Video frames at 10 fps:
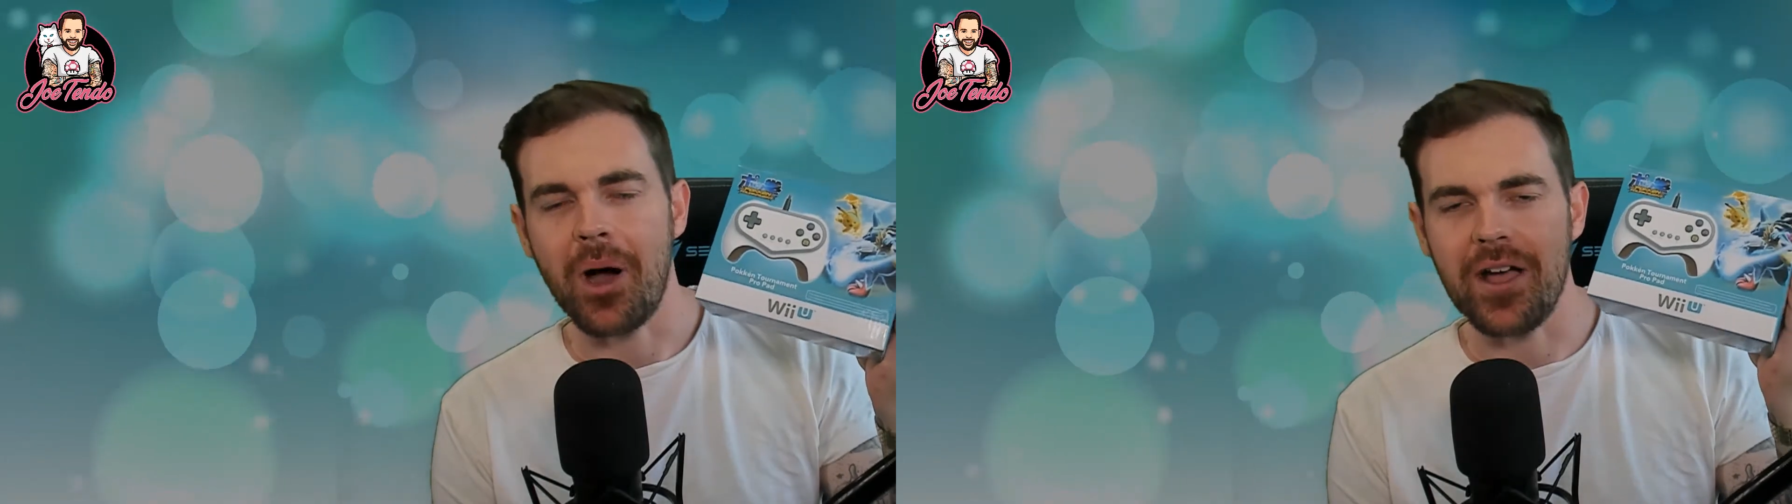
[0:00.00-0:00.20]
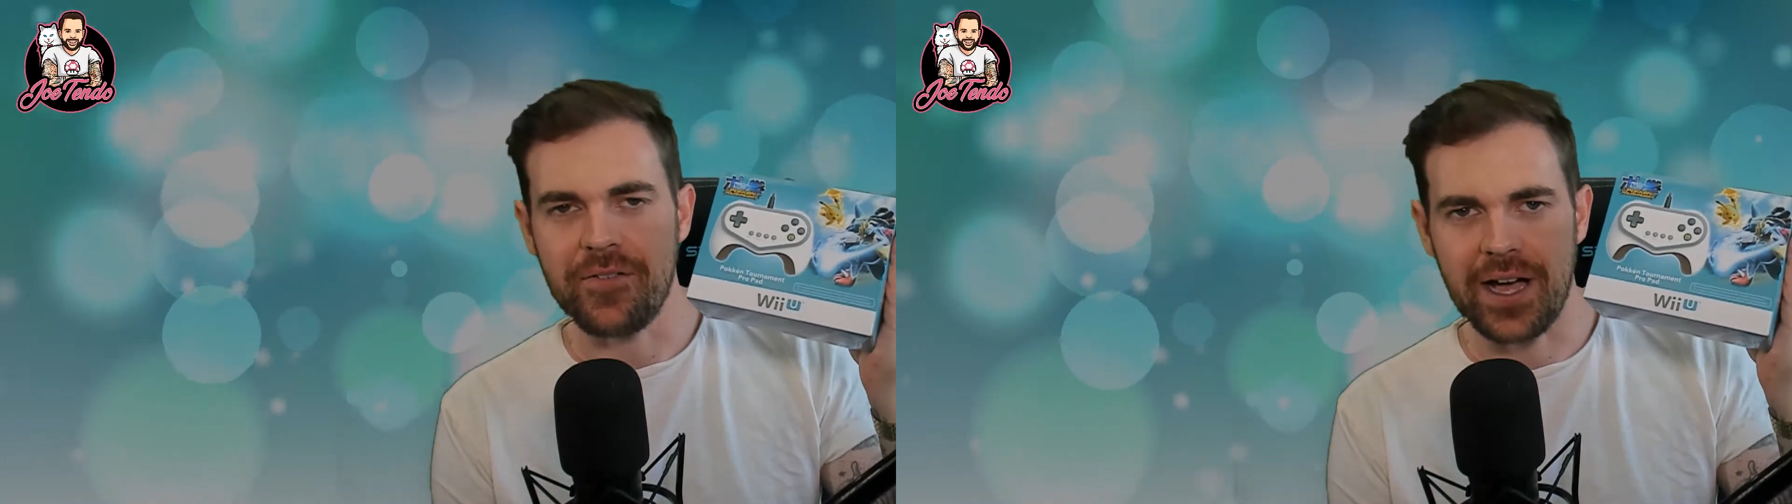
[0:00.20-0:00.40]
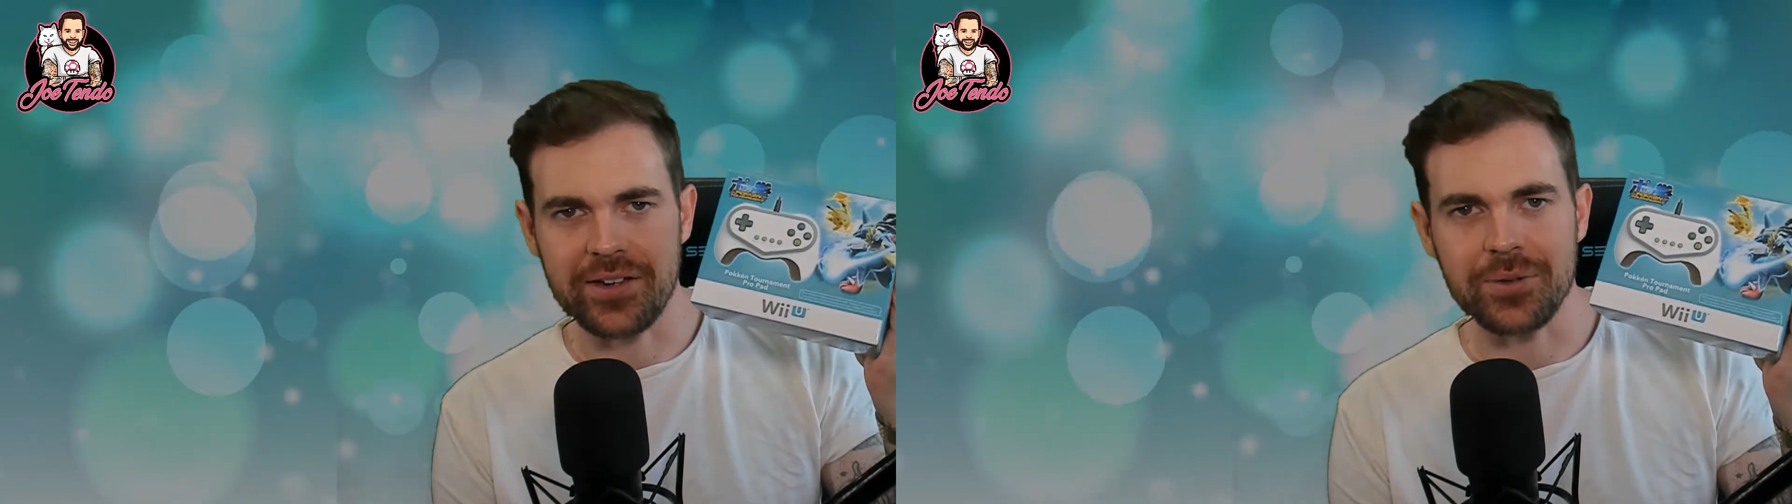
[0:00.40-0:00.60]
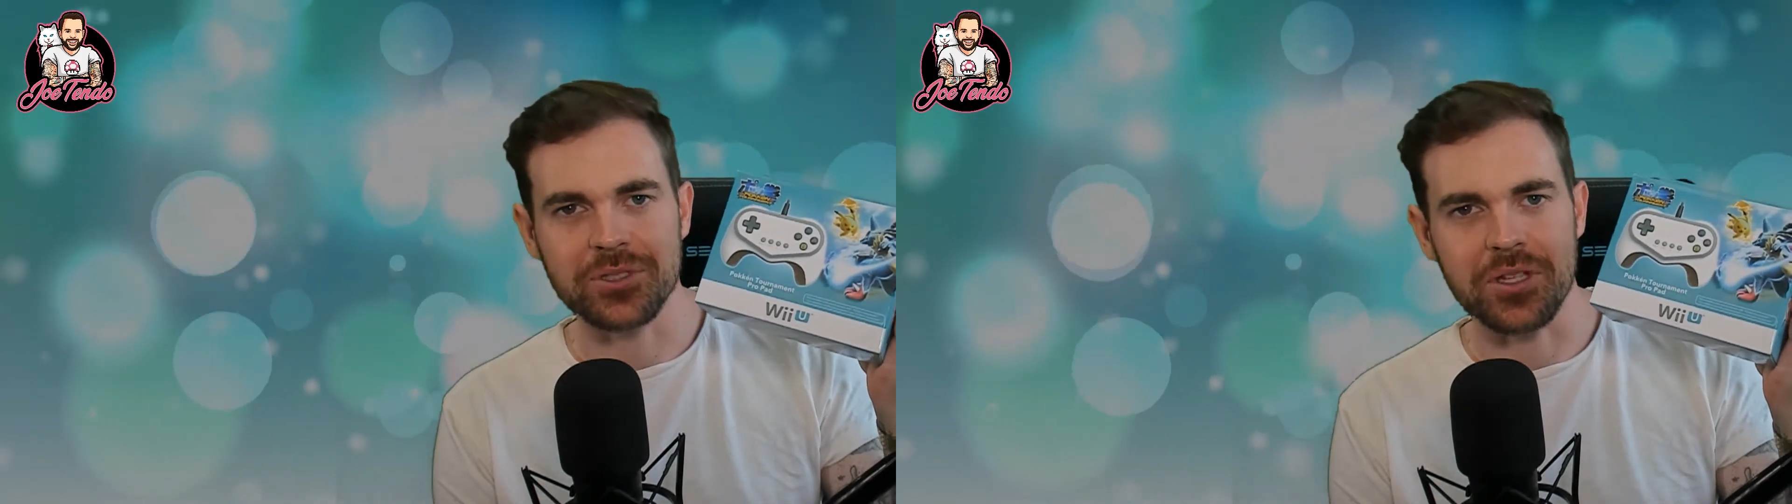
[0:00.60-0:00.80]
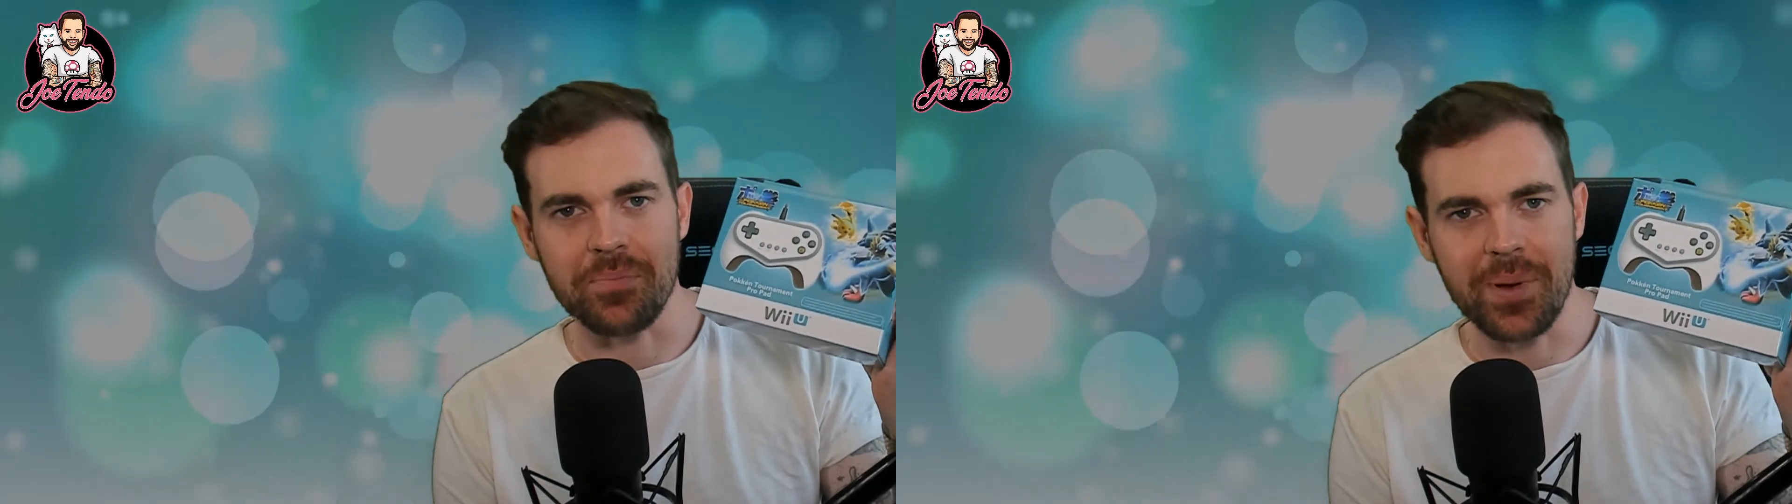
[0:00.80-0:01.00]
but I found it
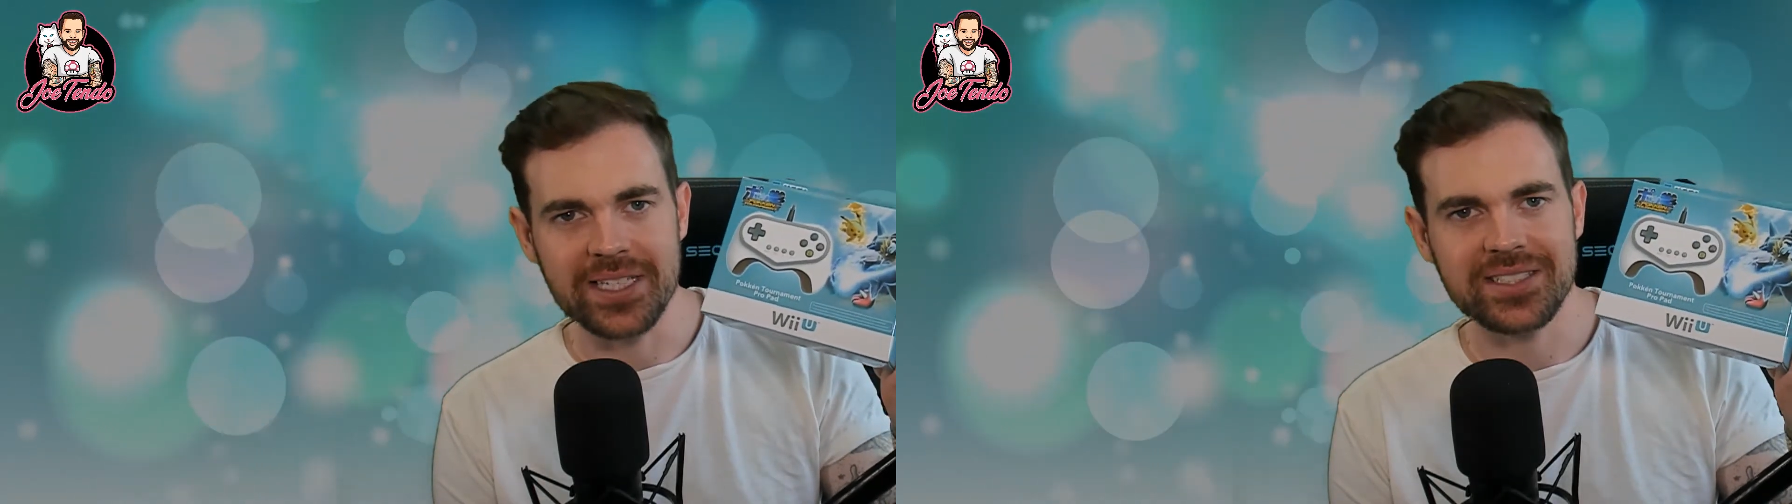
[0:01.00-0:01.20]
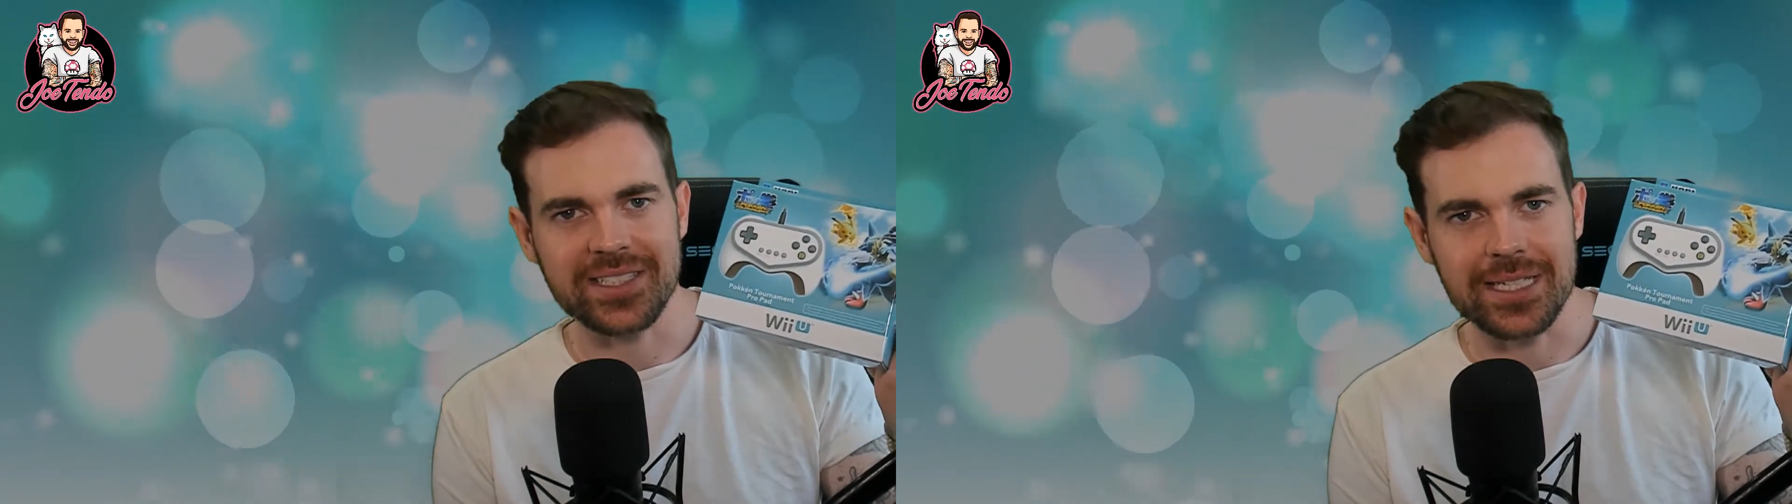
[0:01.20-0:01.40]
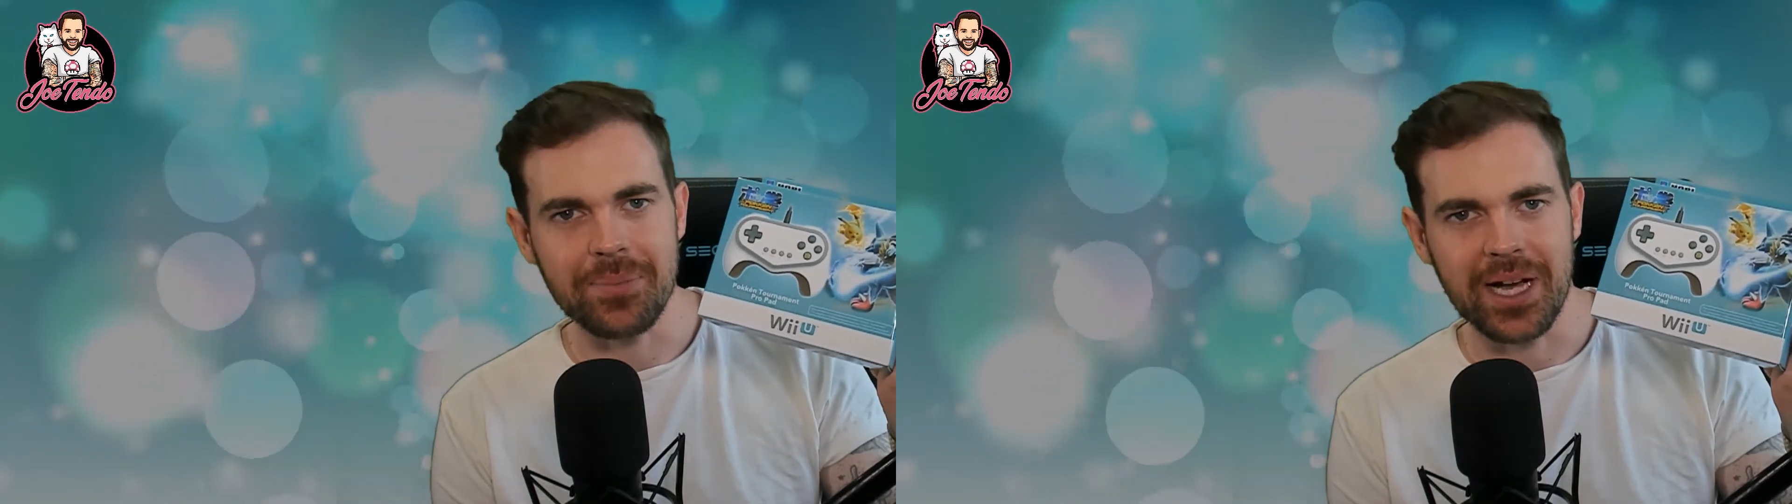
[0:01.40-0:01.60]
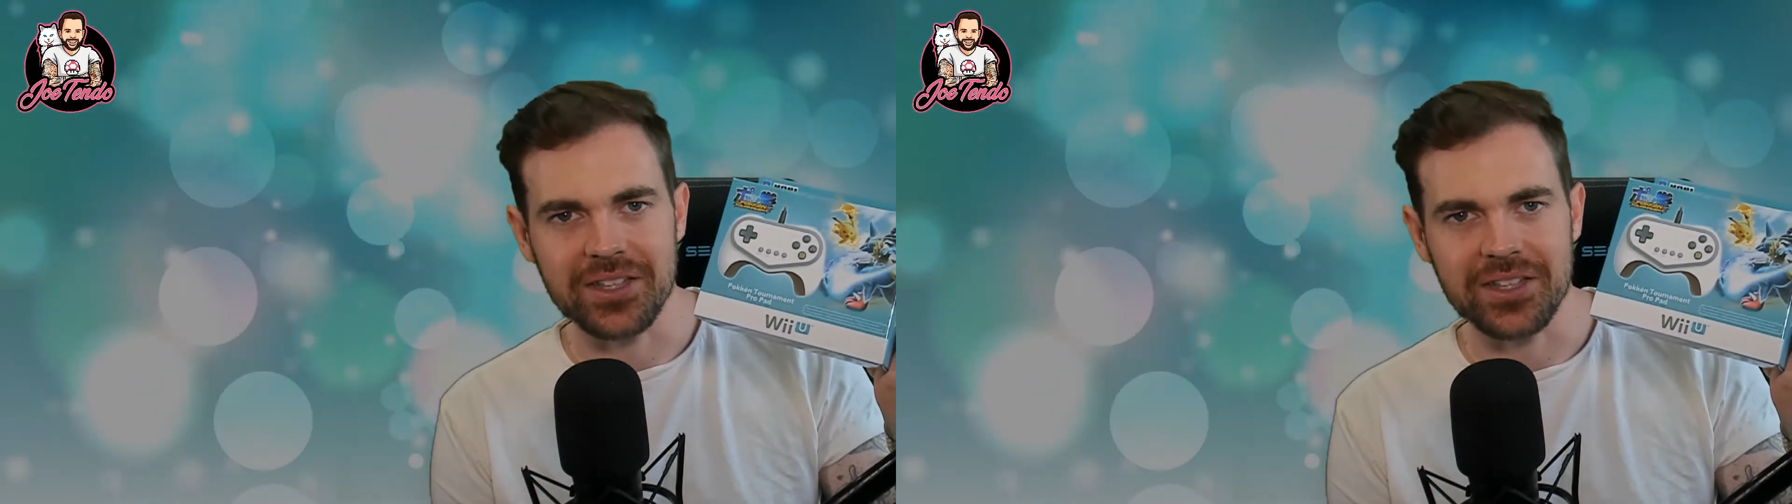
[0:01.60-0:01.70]
was the best D-pad